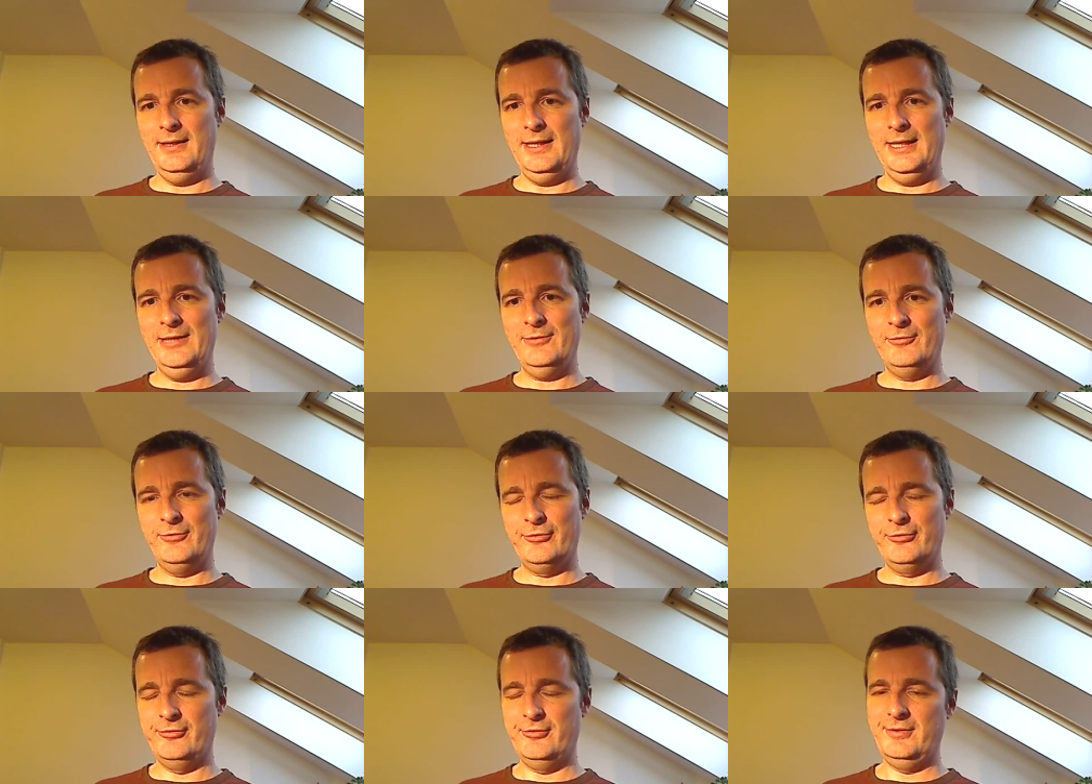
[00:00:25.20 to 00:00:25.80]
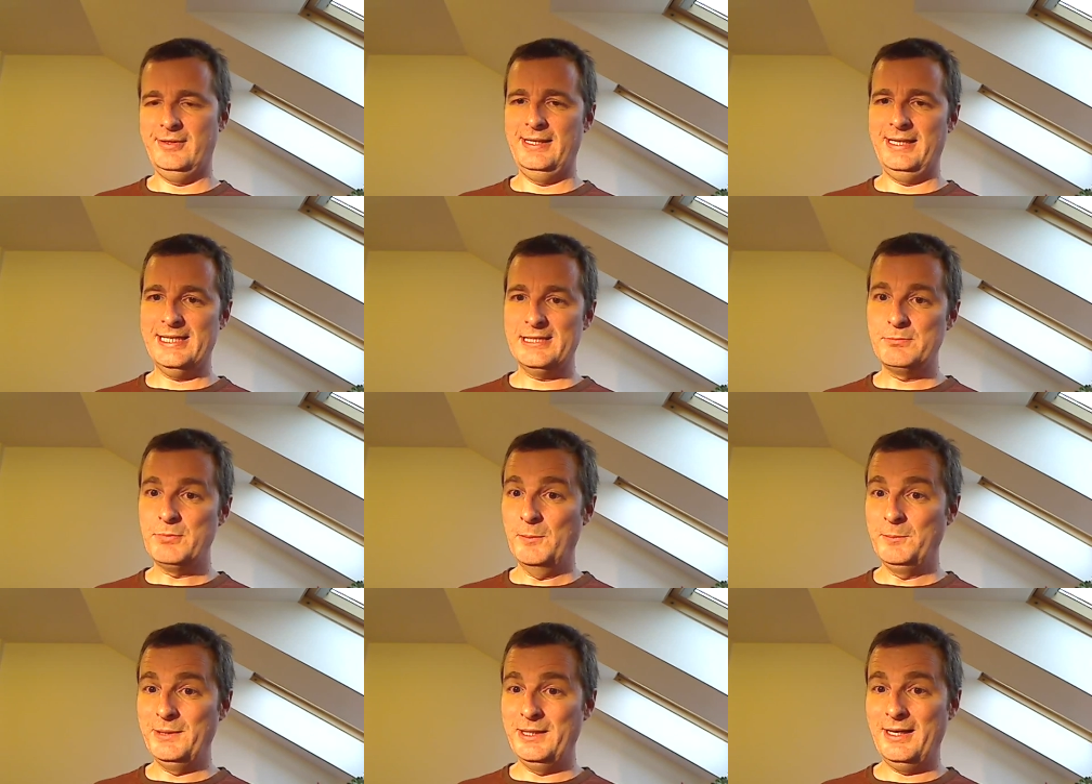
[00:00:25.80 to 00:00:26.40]
Even for a less
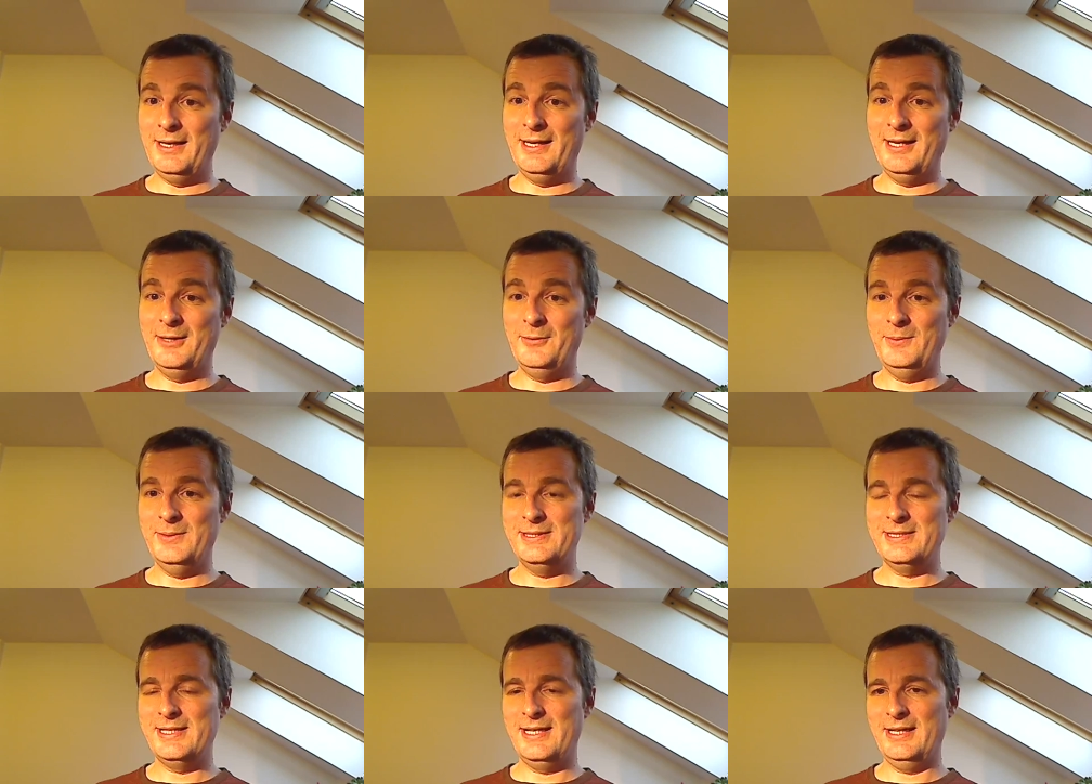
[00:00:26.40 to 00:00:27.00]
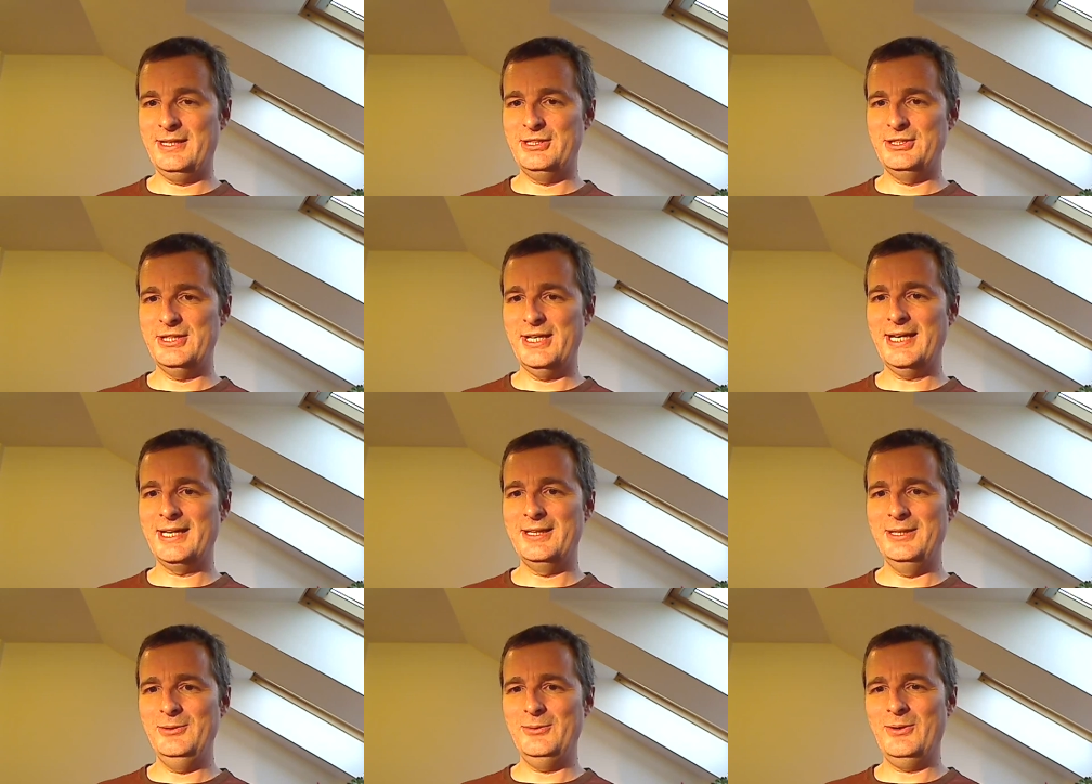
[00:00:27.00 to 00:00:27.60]
popular language like
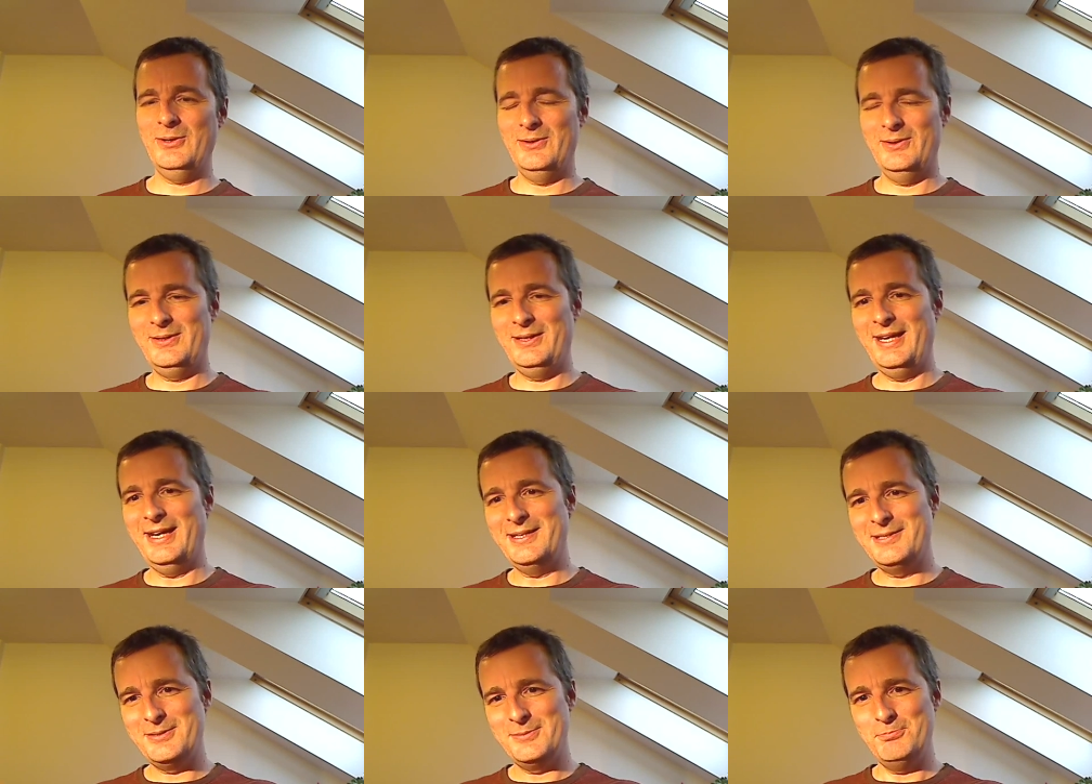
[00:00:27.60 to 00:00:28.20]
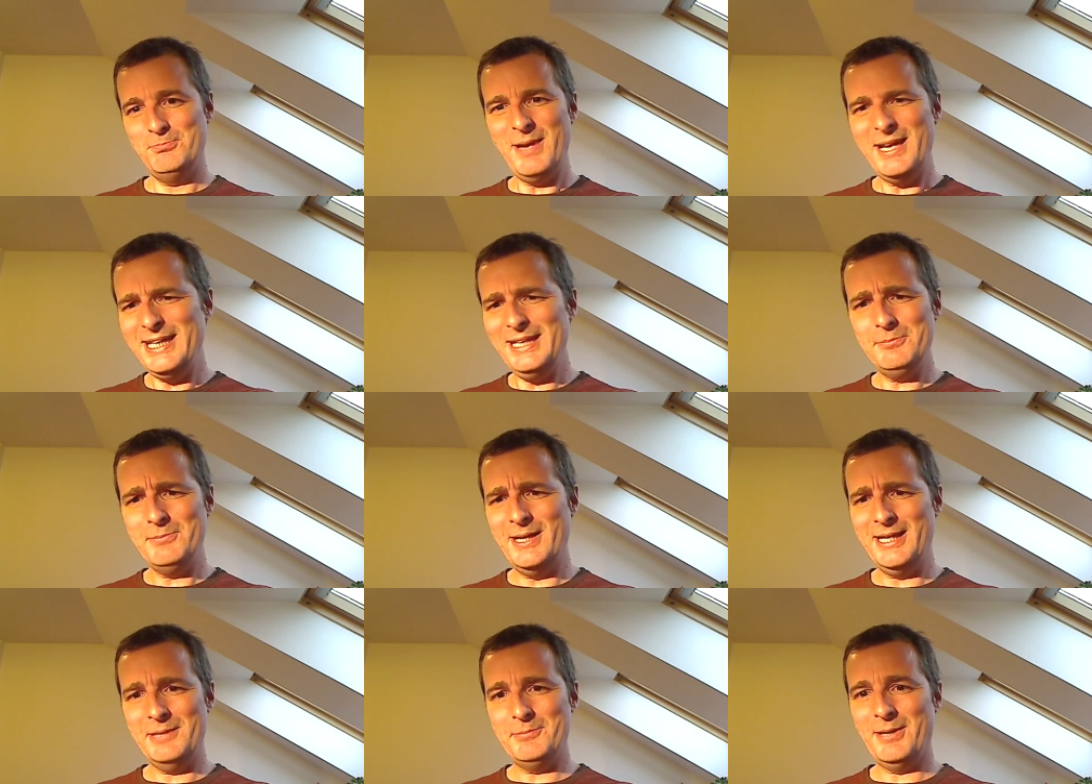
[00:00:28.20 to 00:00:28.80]
Czech, you can get
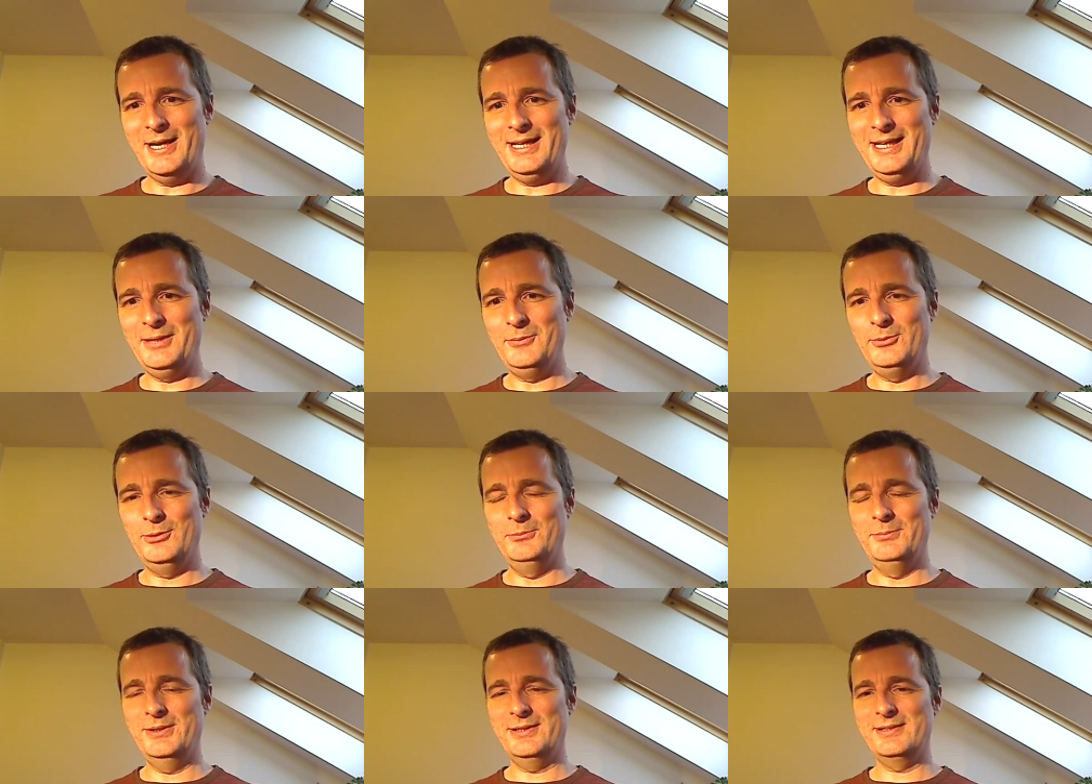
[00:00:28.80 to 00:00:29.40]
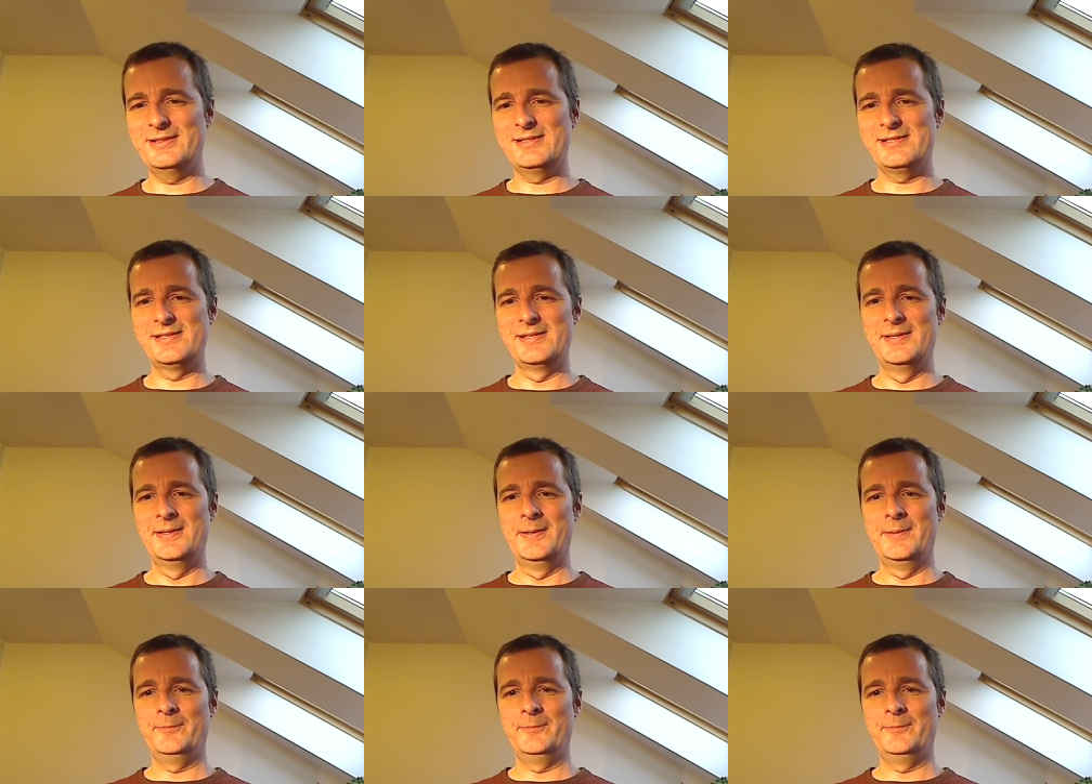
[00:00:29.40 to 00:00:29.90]
many, many bilingual books